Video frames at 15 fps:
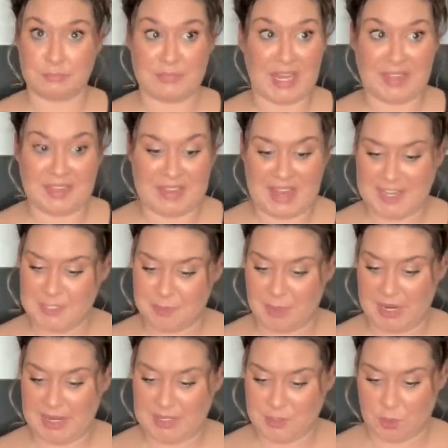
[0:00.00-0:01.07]
Nothing has
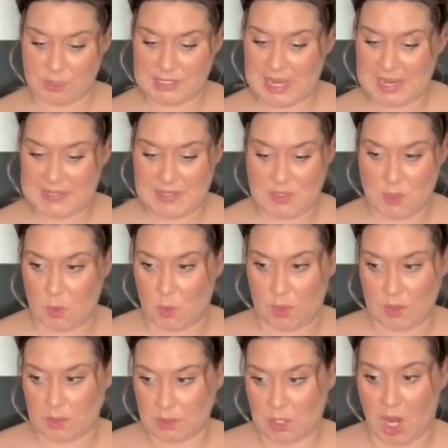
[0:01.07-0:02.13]
brands or sizes
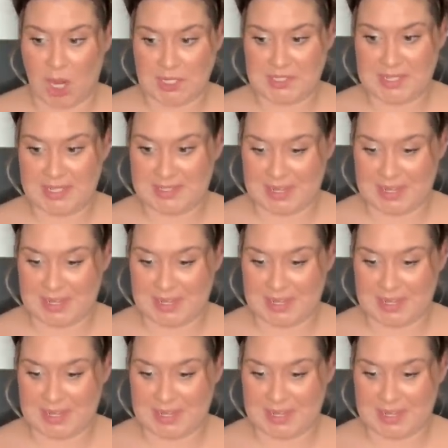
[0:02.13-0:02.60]
or contents.